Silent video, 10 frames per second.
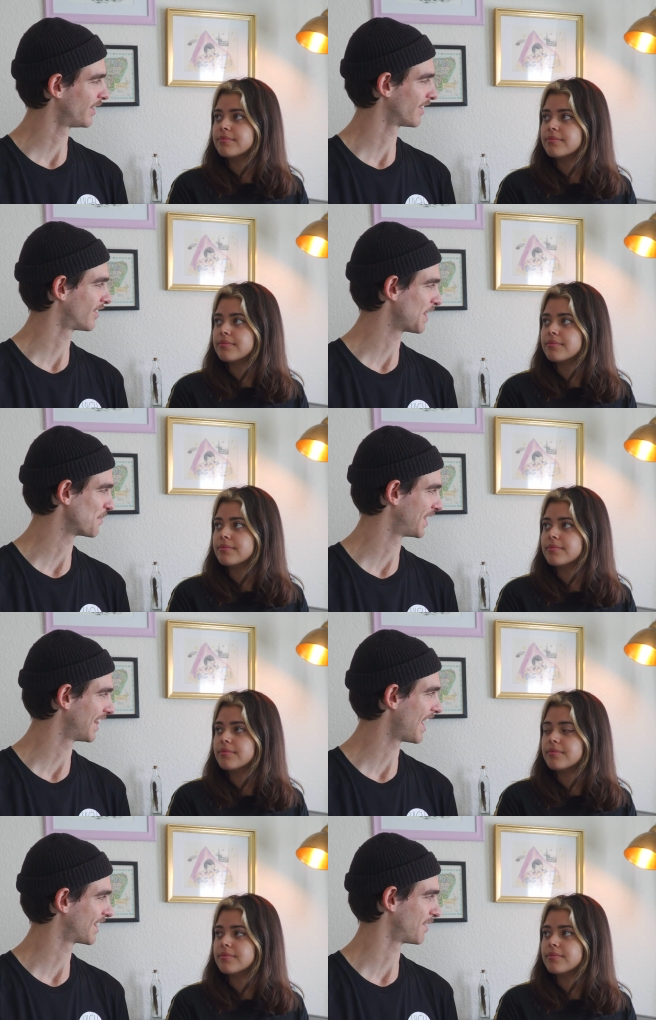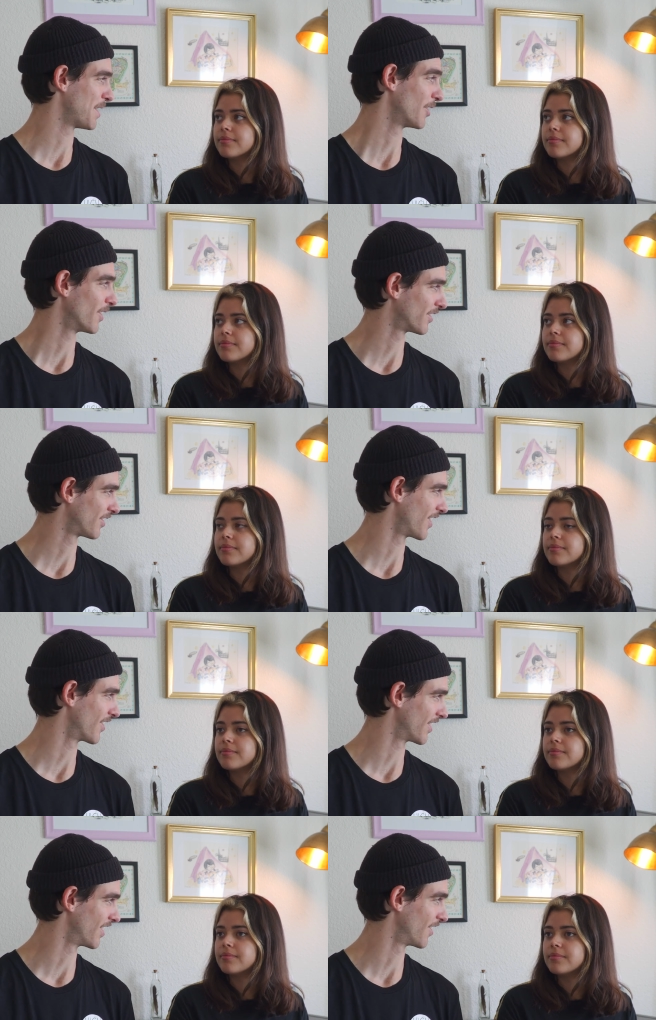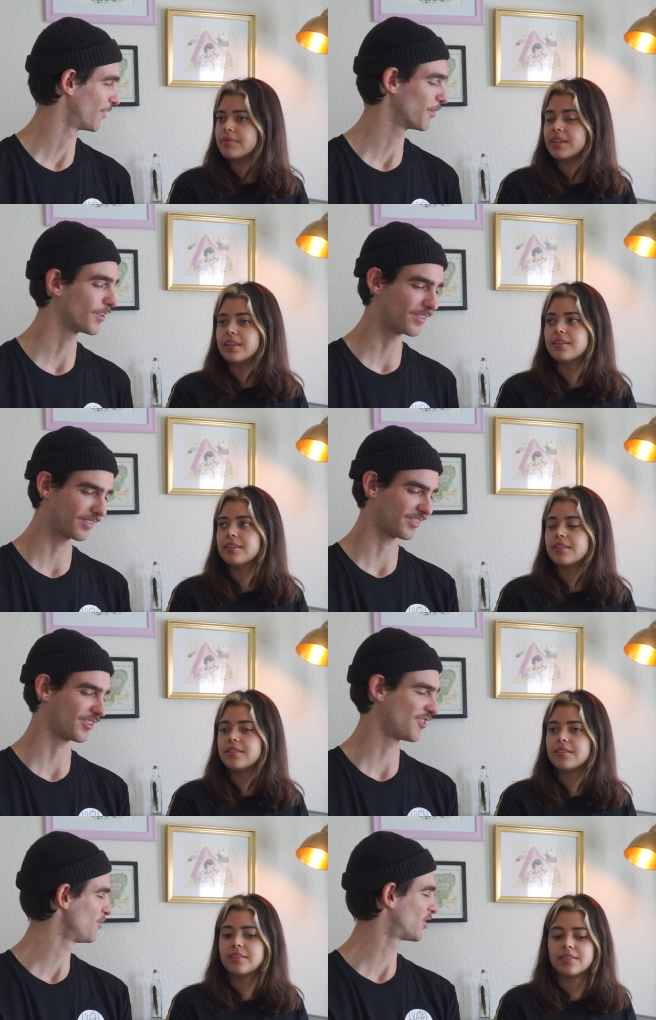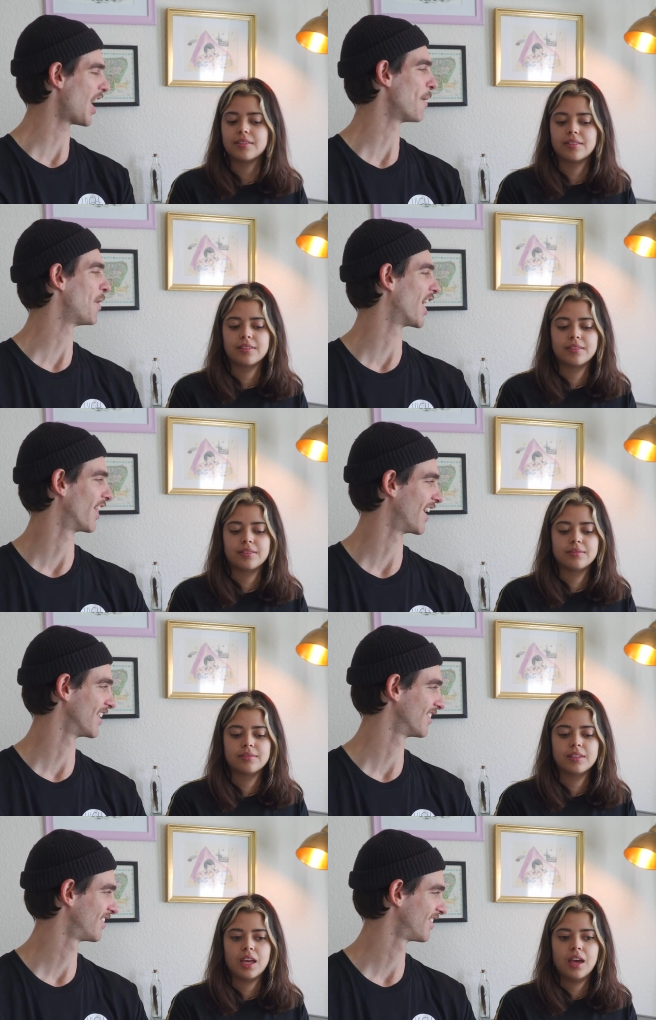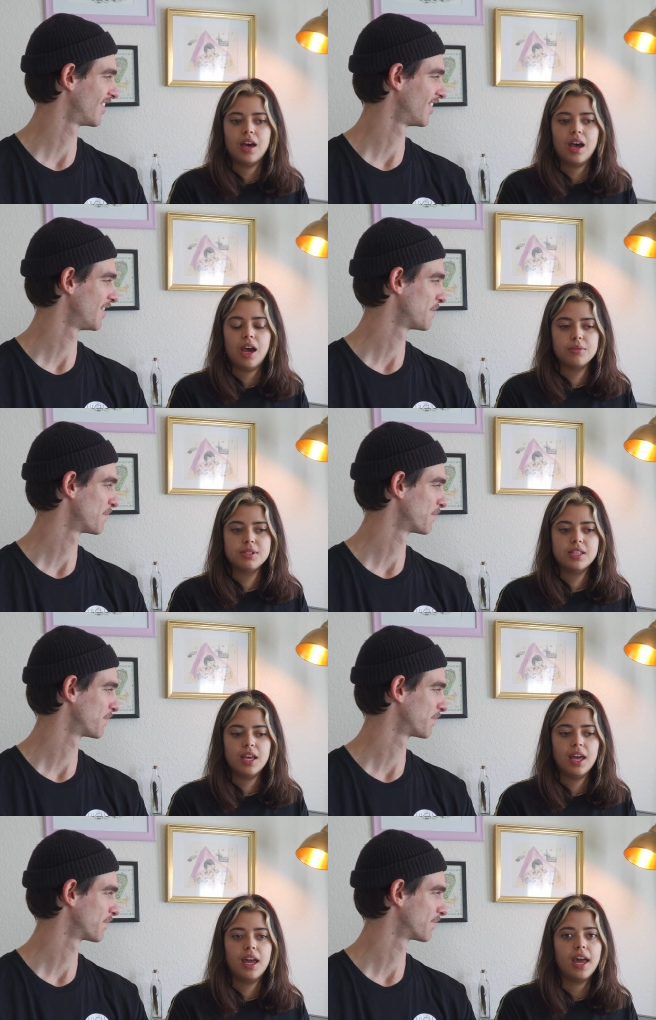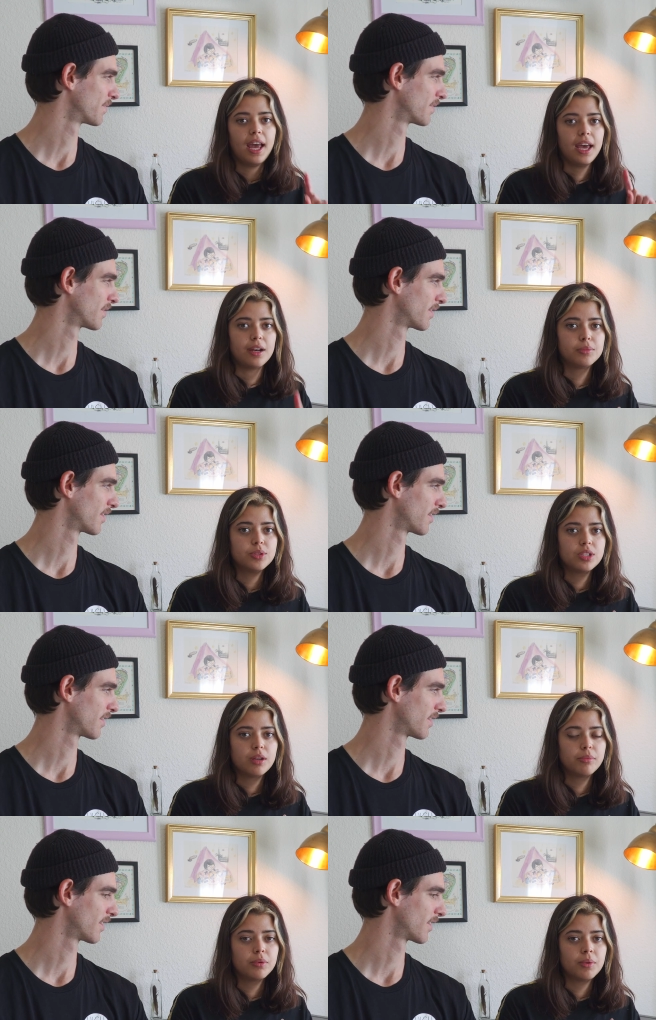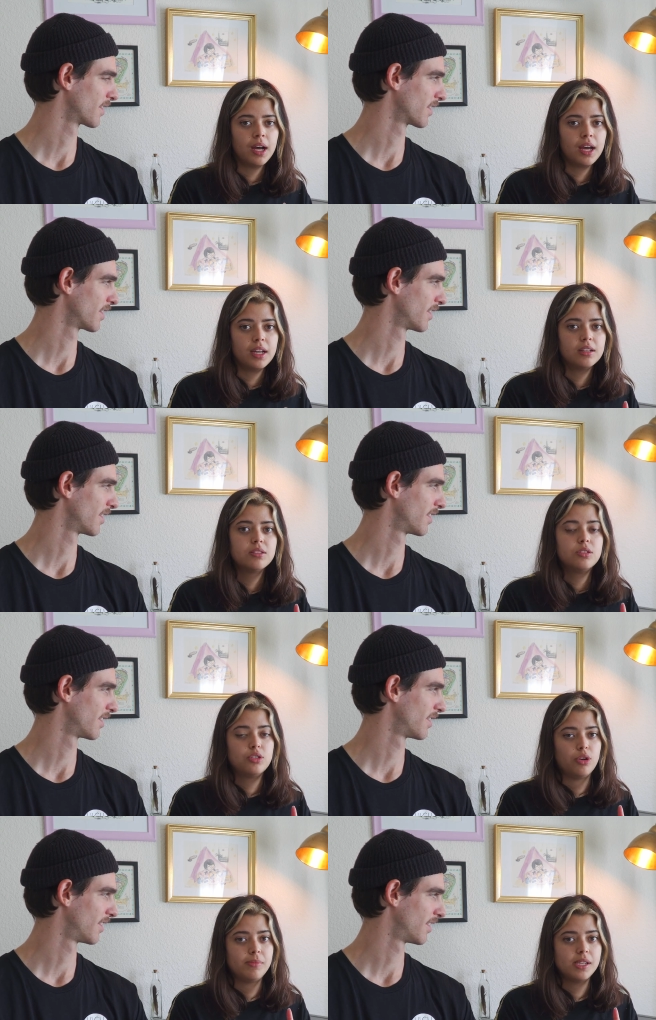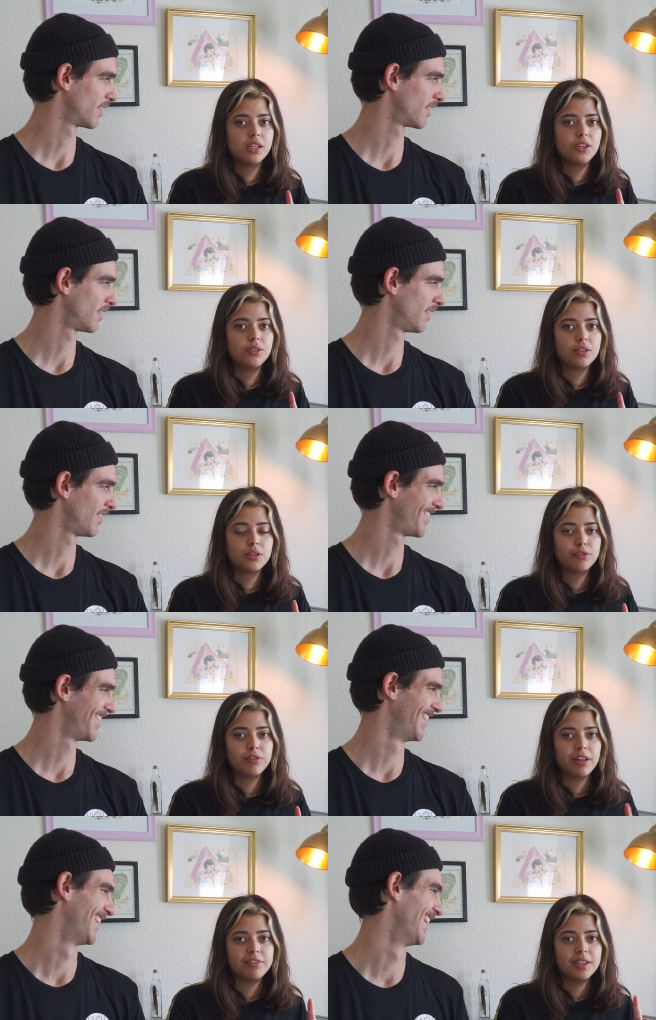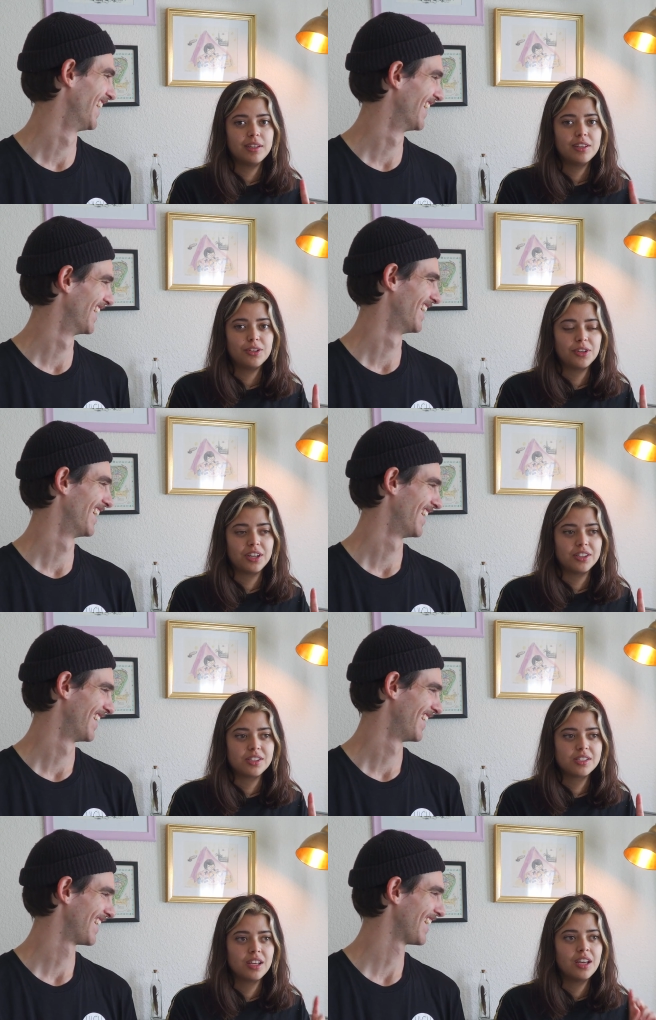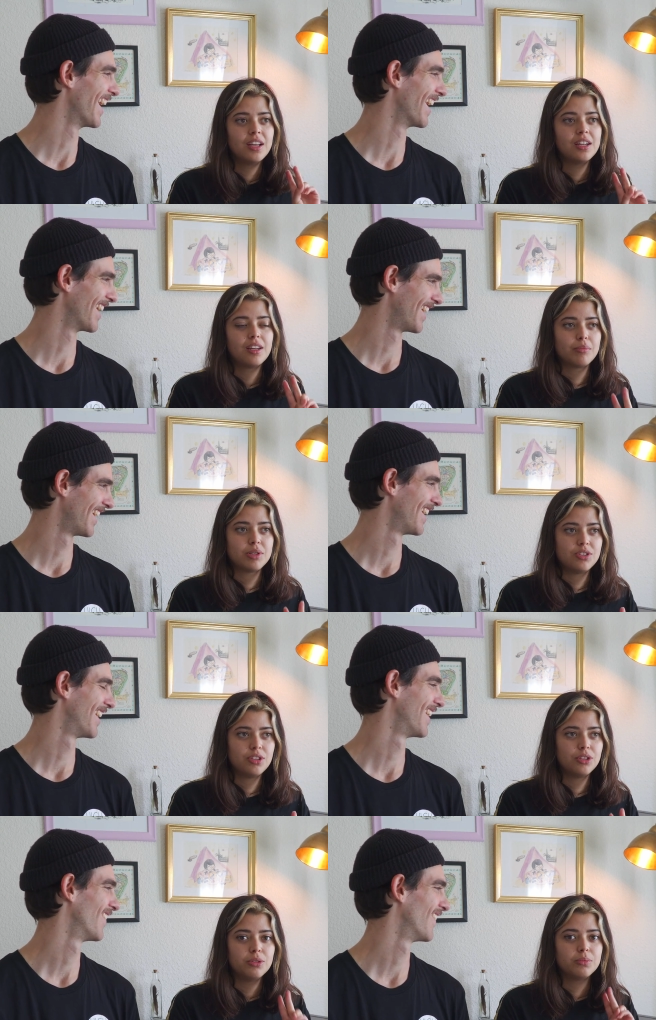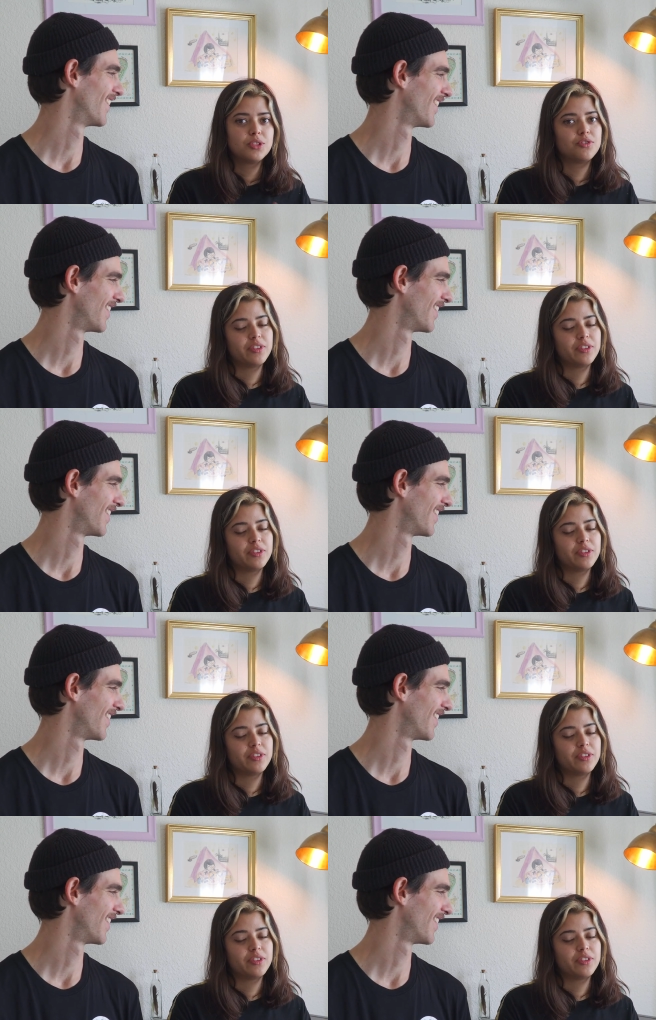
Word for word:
Speaker 1: things that we liked about Australia. What were two top highlights?
Speaker 2: I would say animals number one, so many cute little fluffy critters. Yeah. Number two was